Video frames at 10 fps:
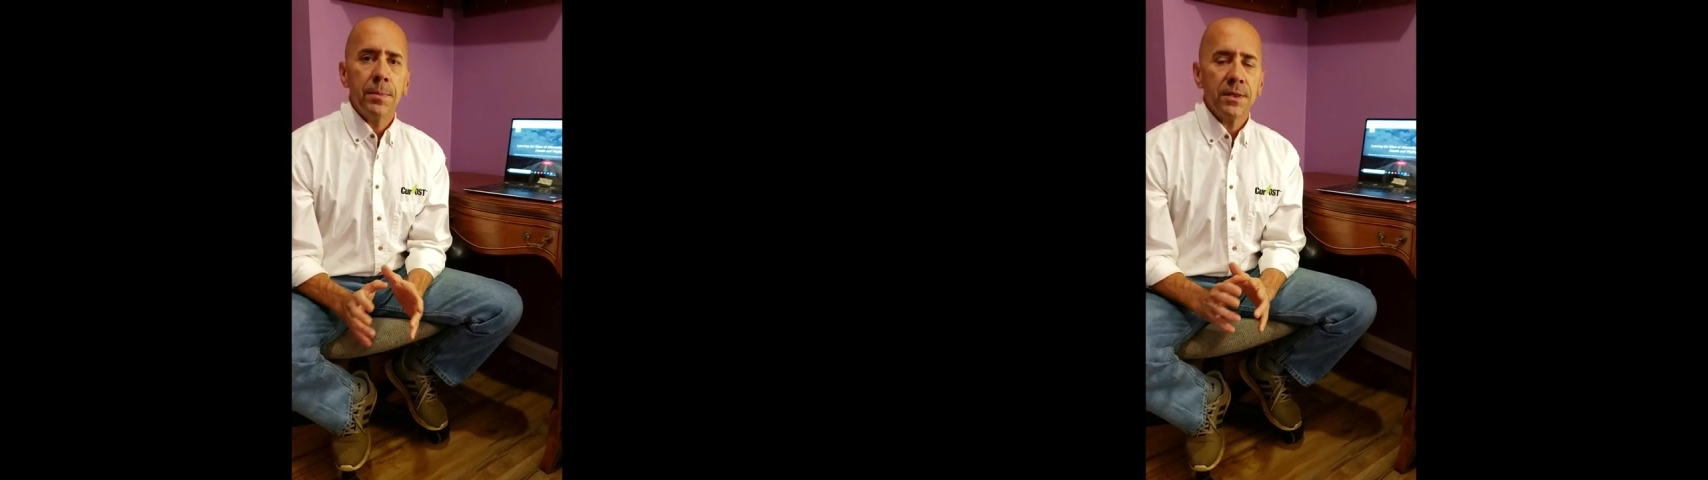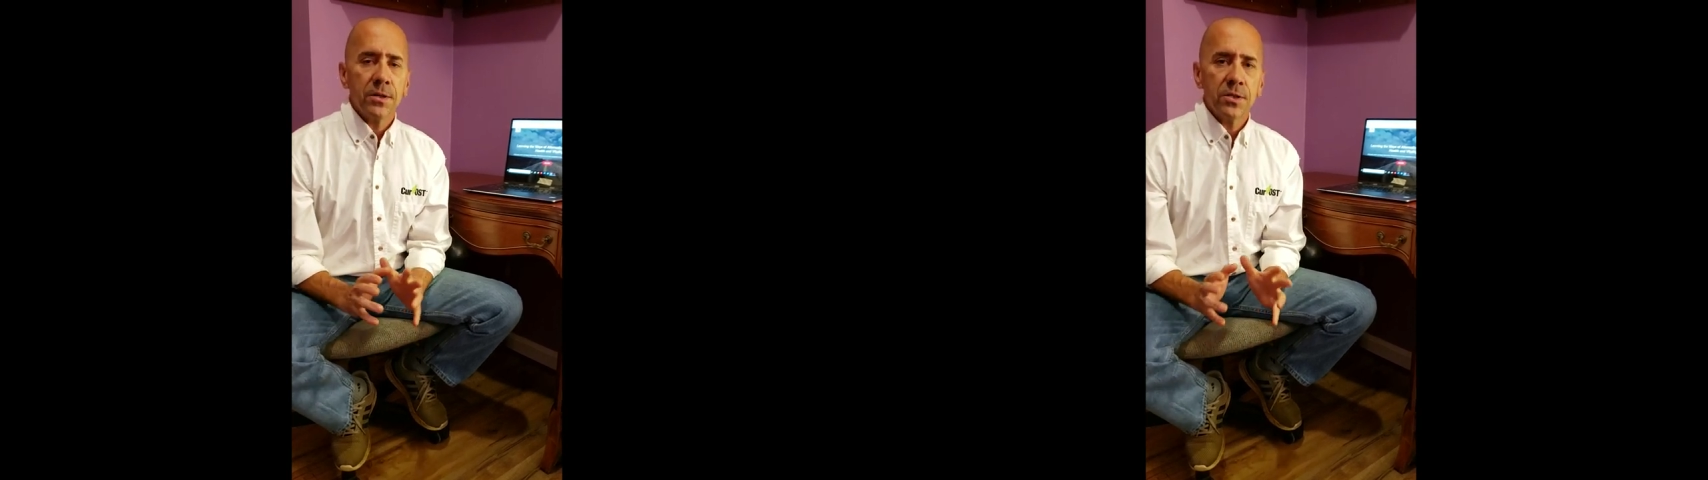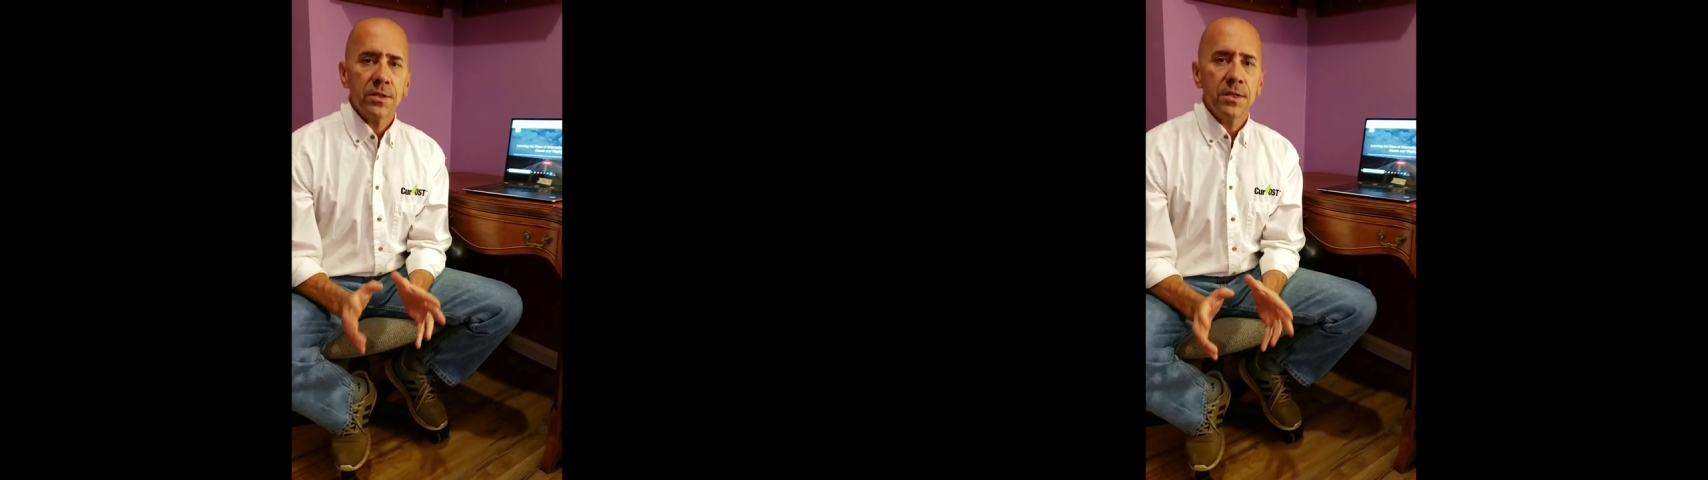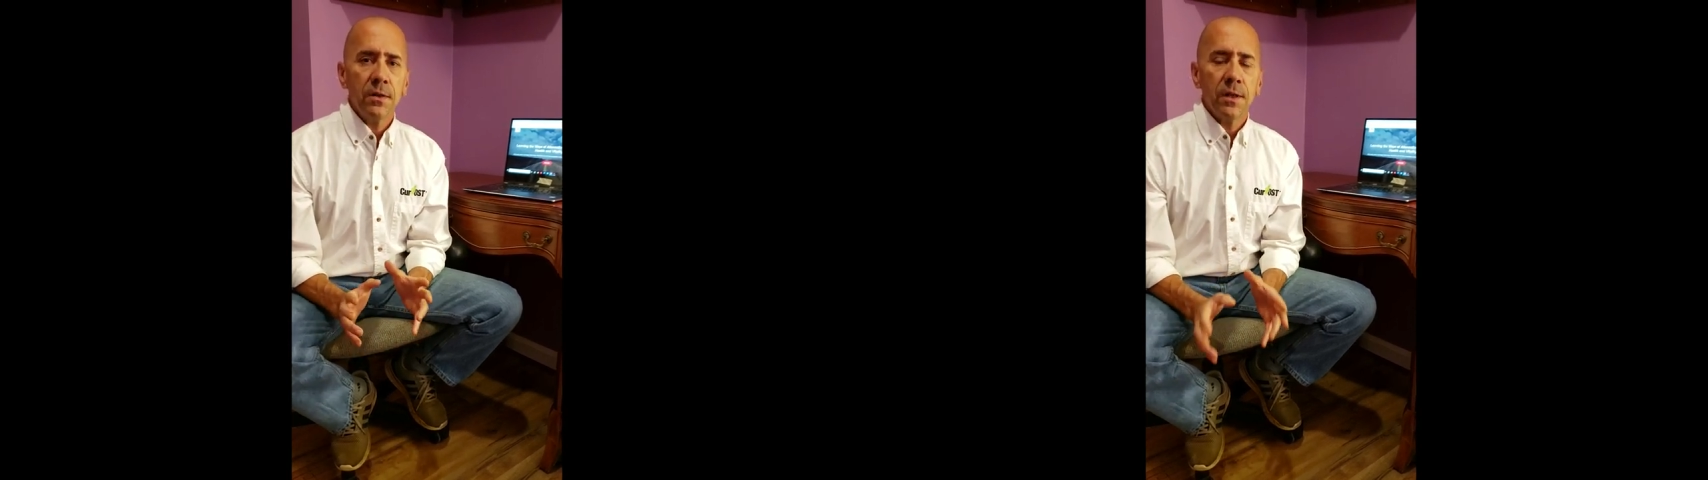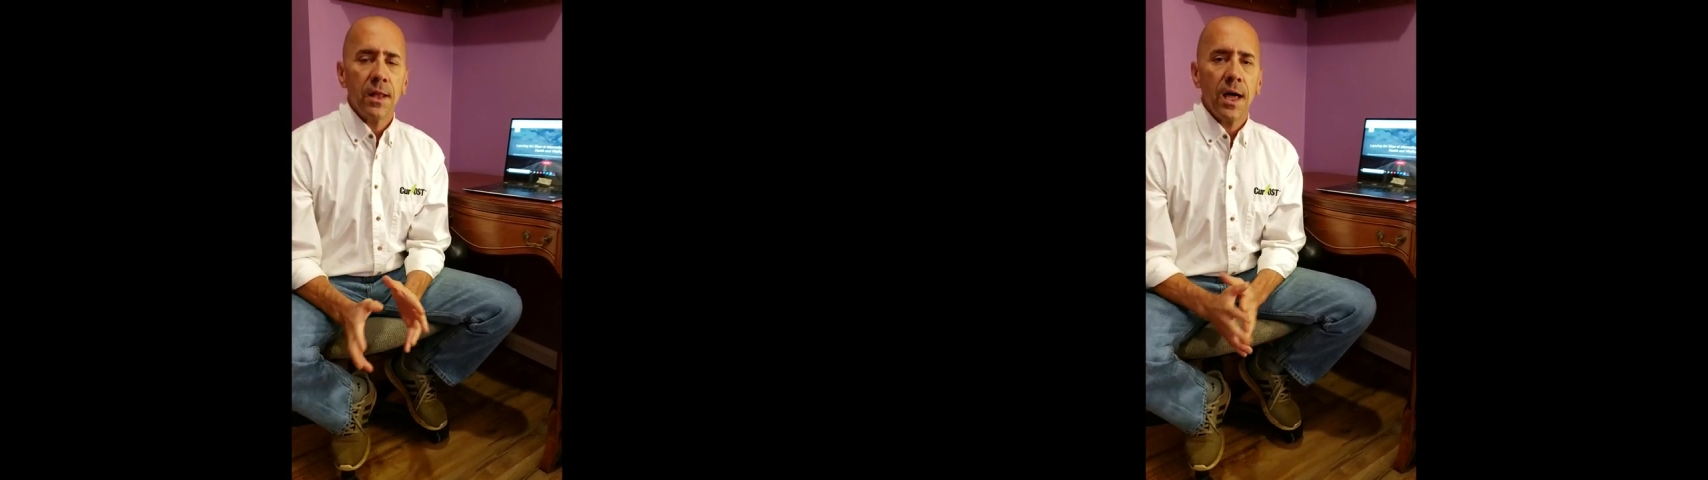but there's
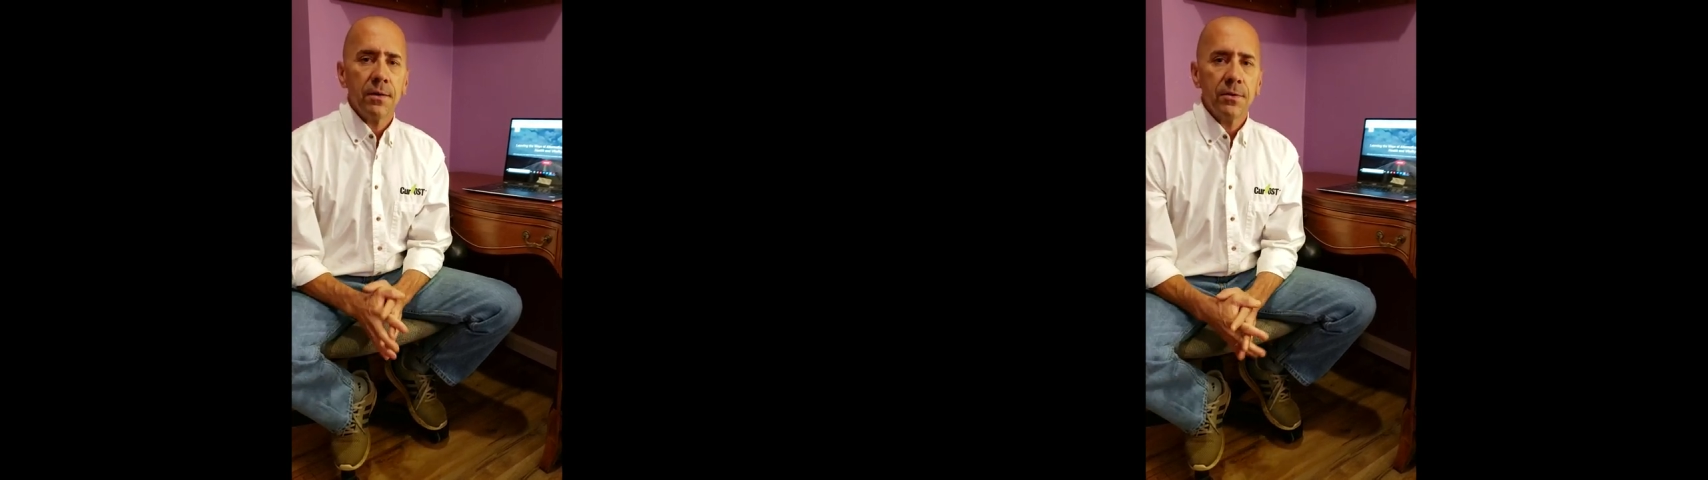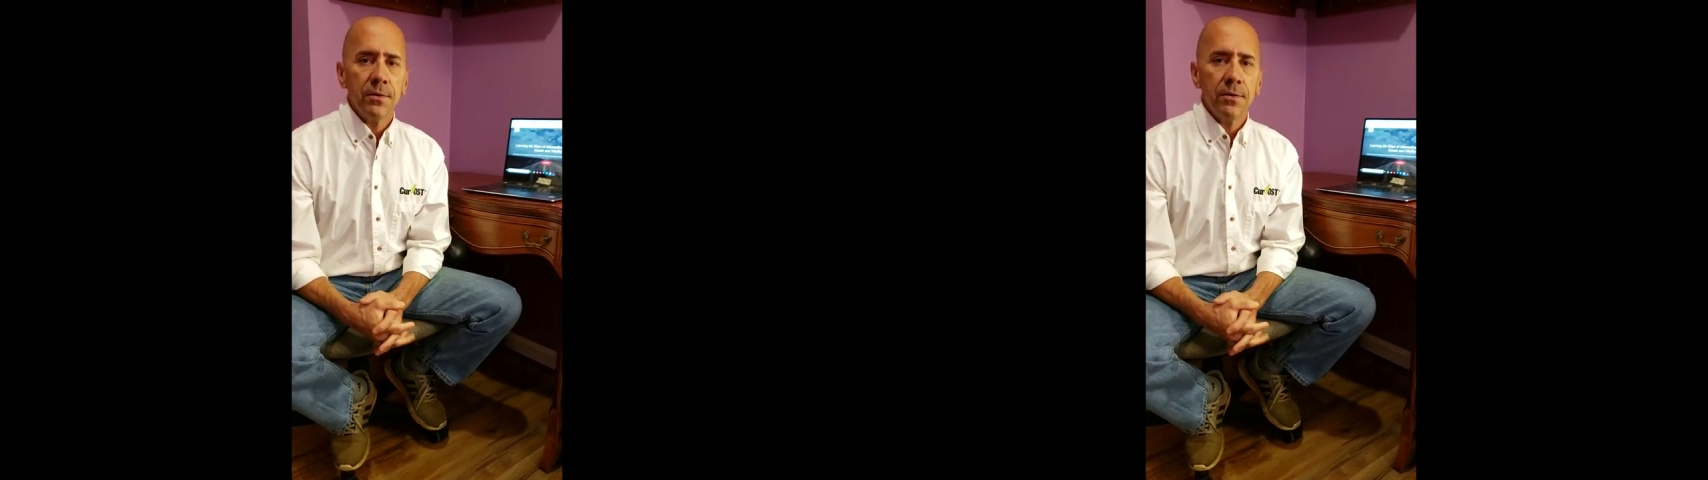still a lot of